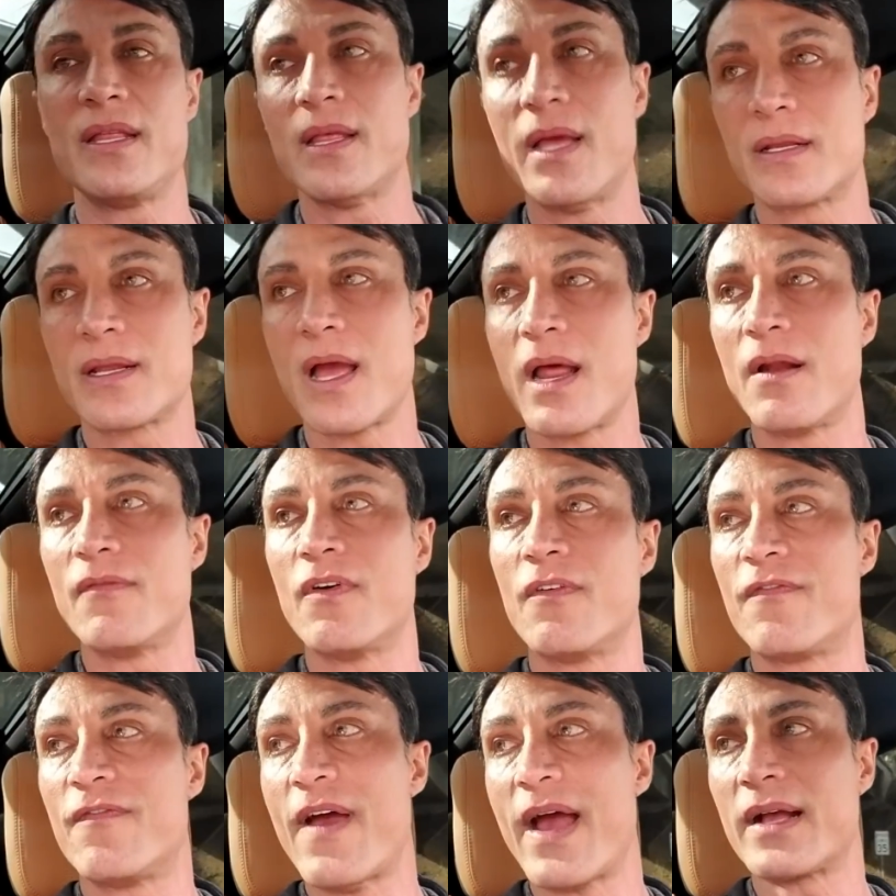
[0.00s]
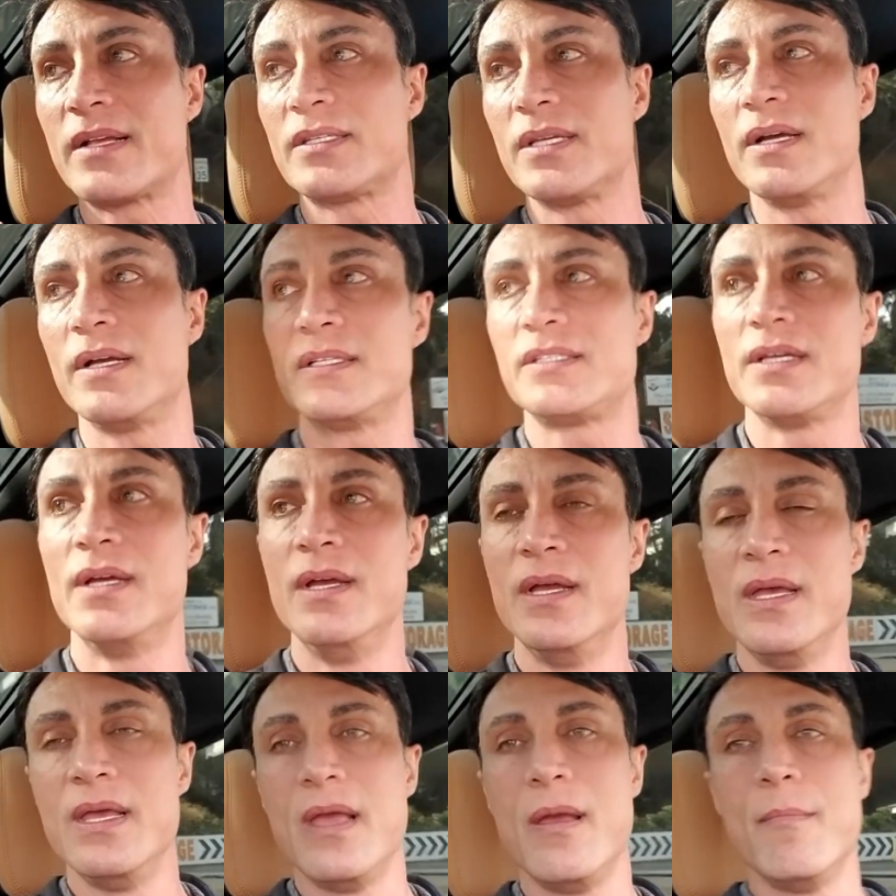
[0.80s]
that kind of affects us,
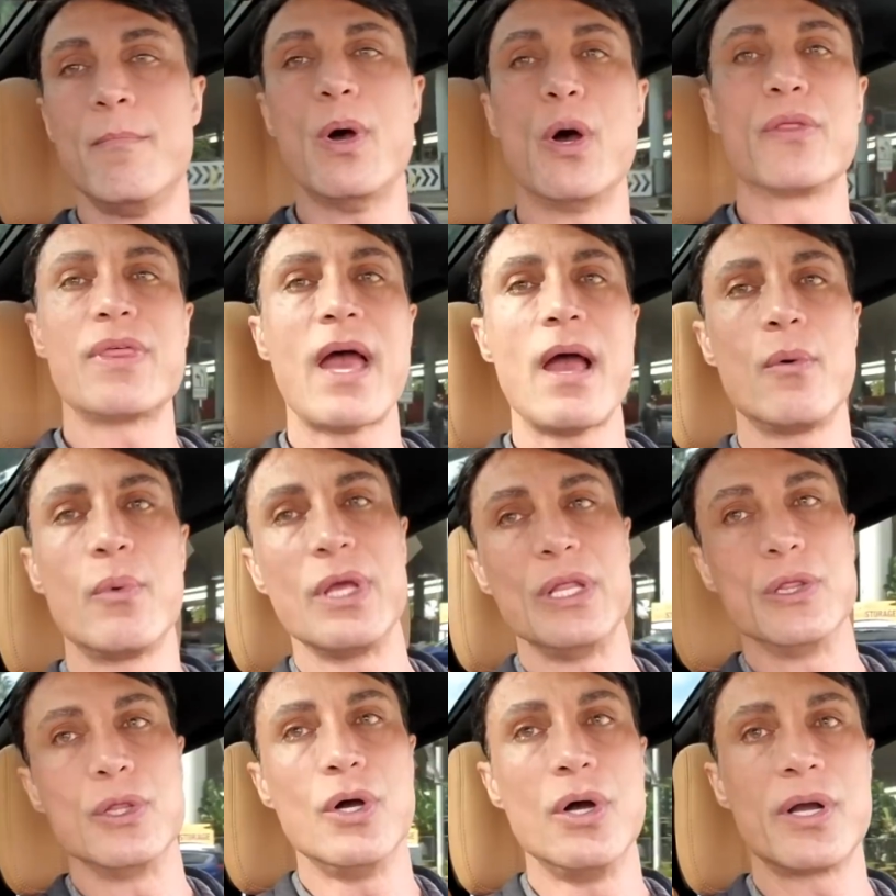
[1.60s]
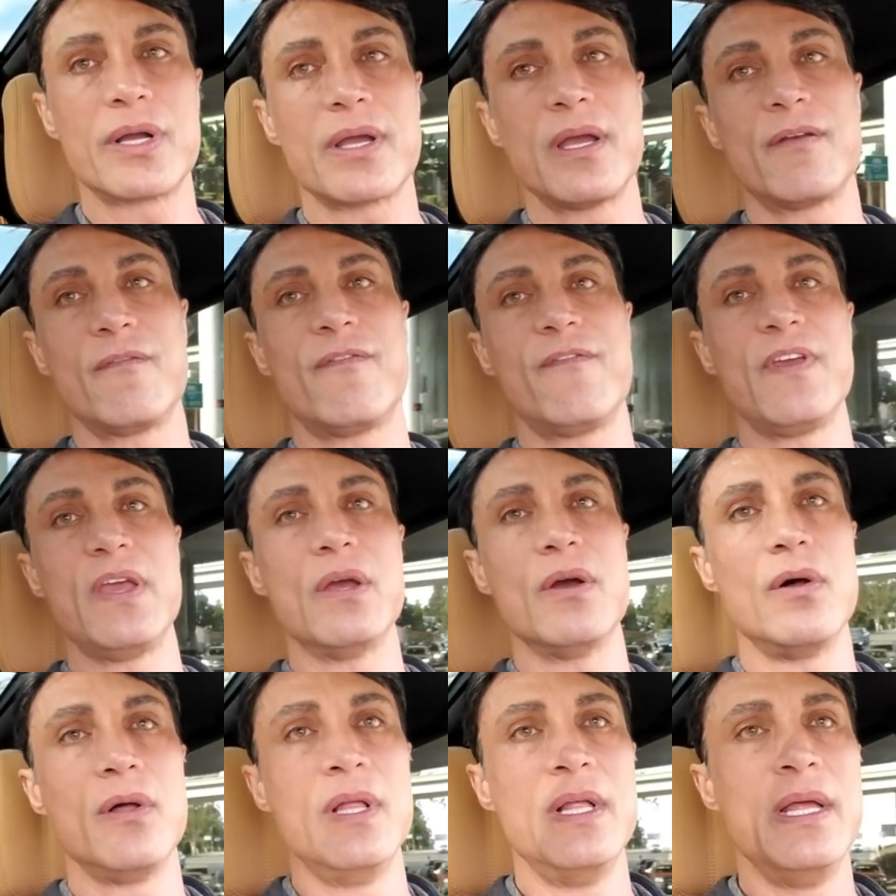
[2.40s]
both how we look and
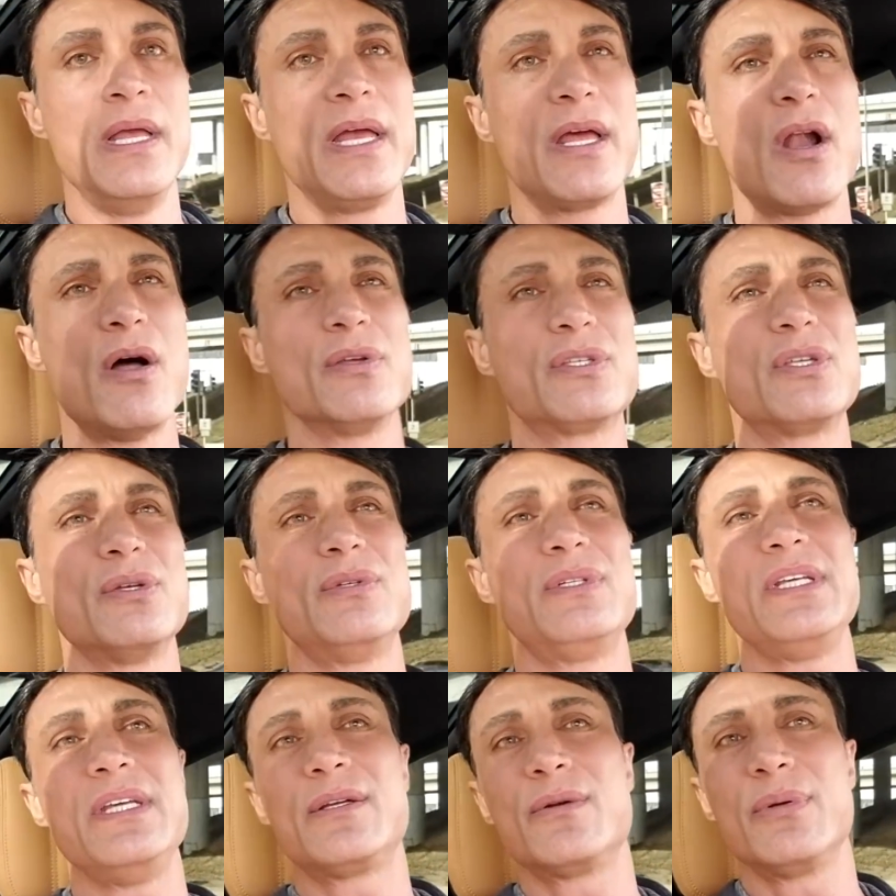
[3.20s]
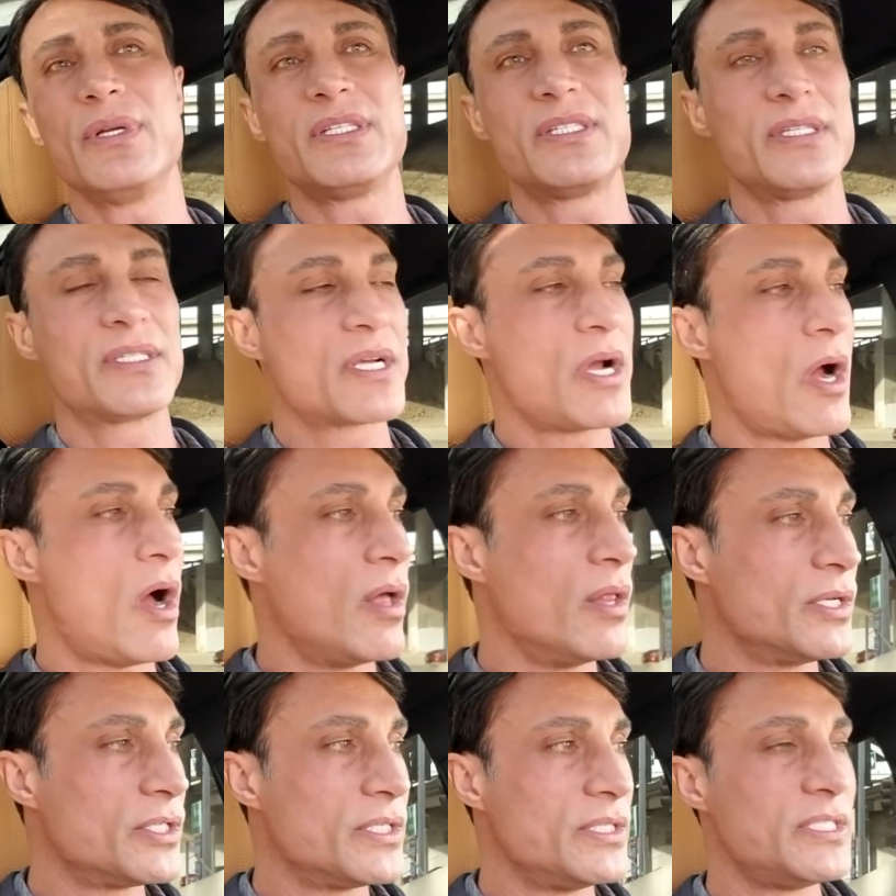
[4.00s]
feel. It also decreases
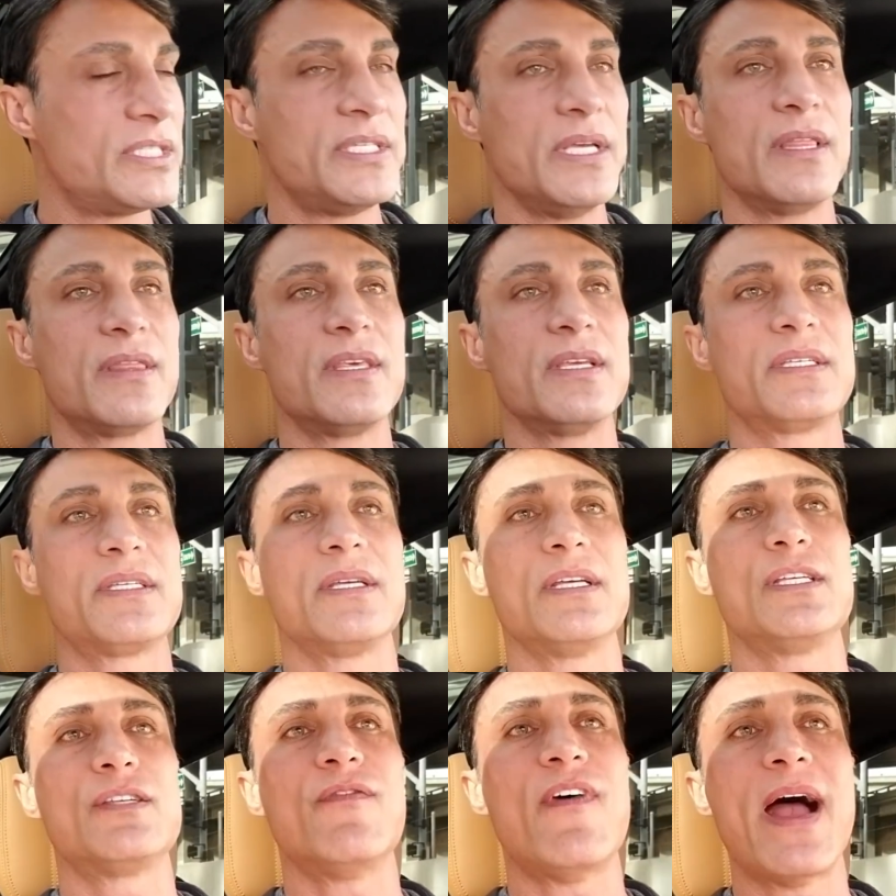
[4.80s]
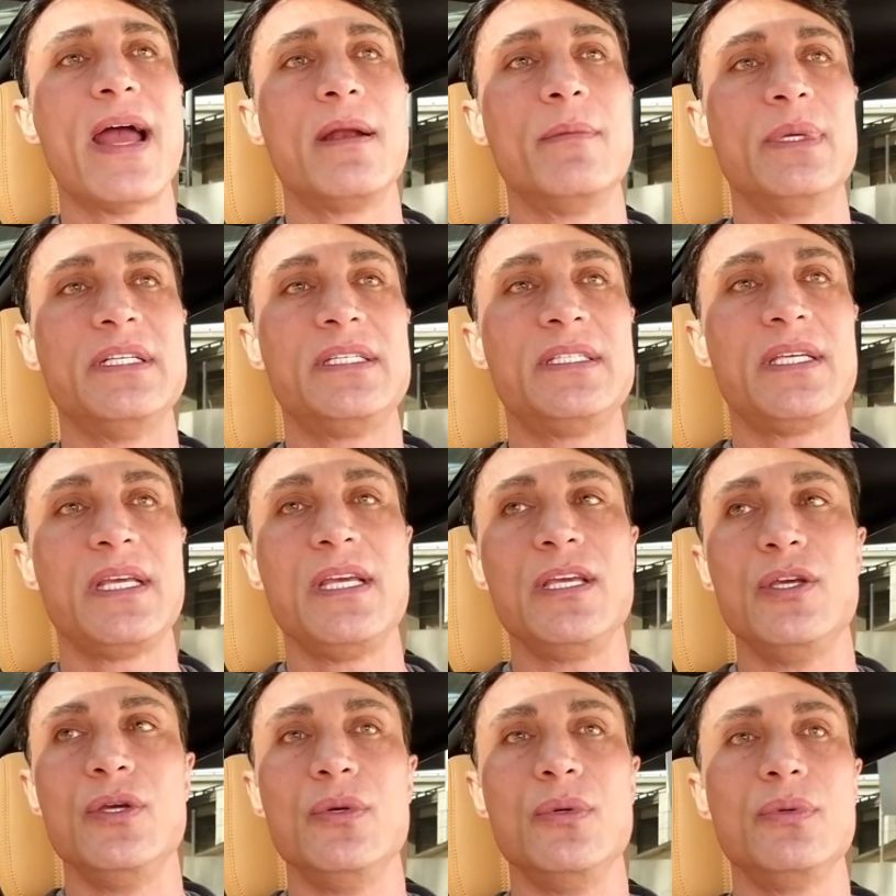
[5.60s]
collagen synthesis, vitamin C
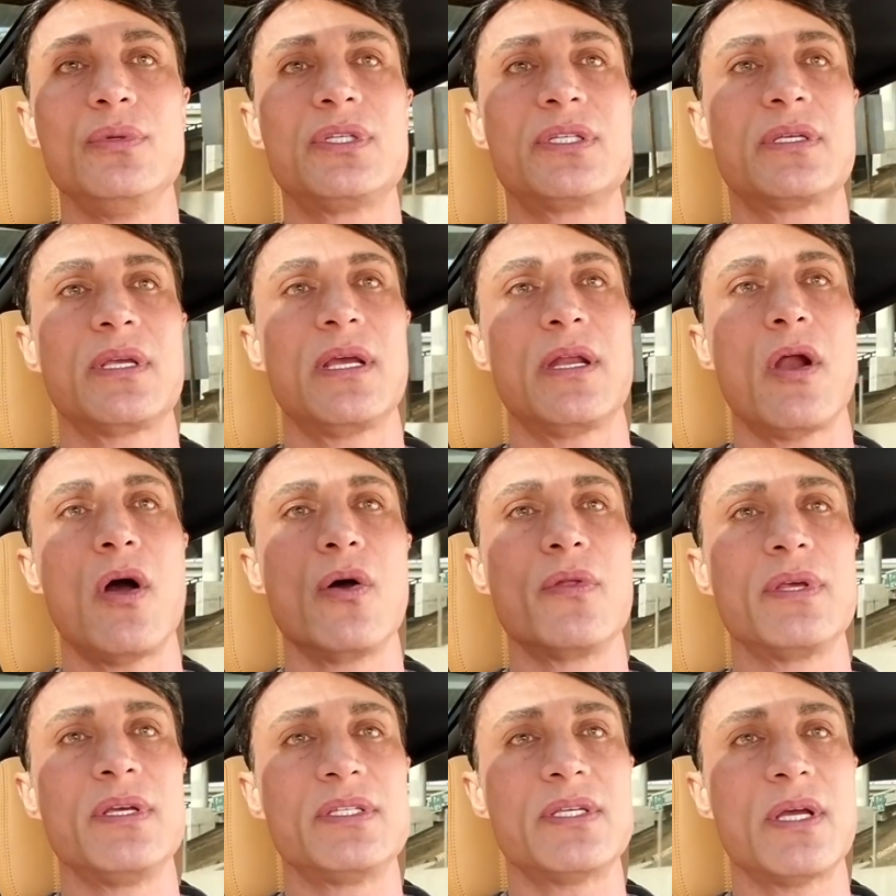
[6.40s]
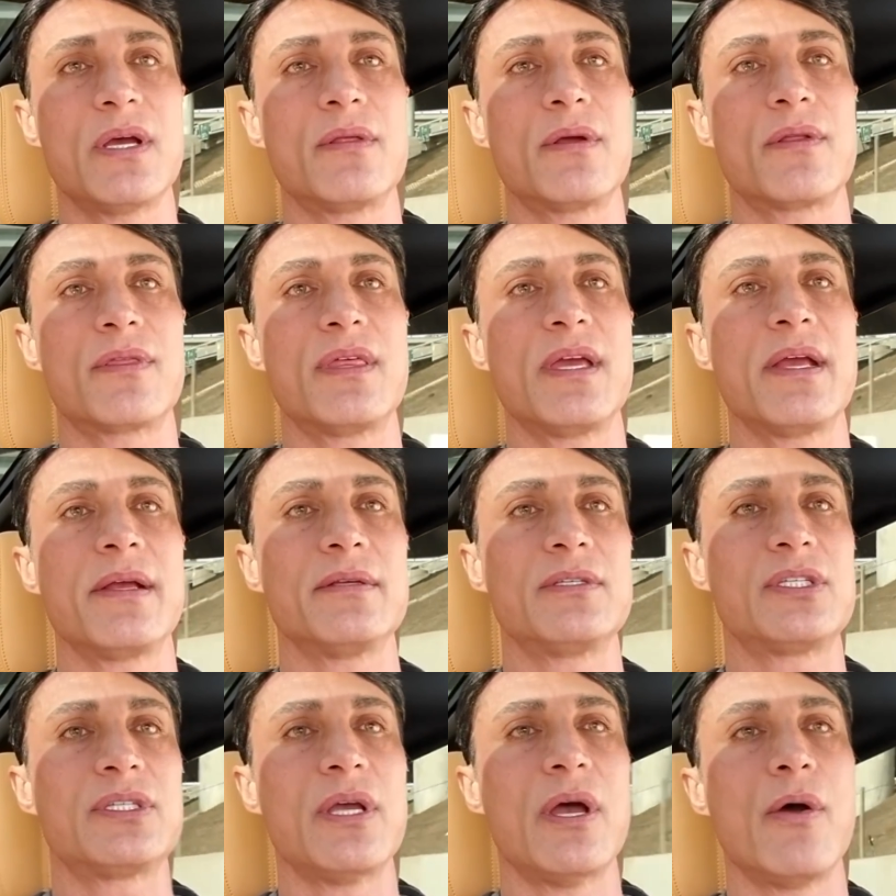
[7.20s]
use, and all these other
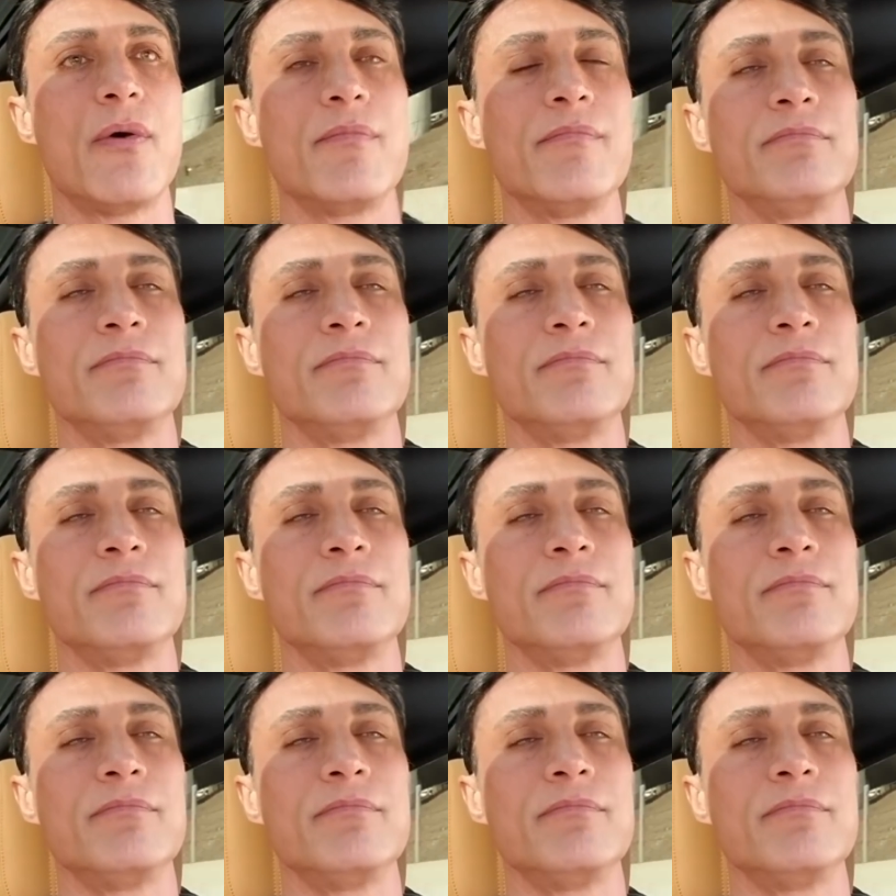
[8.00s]
things. So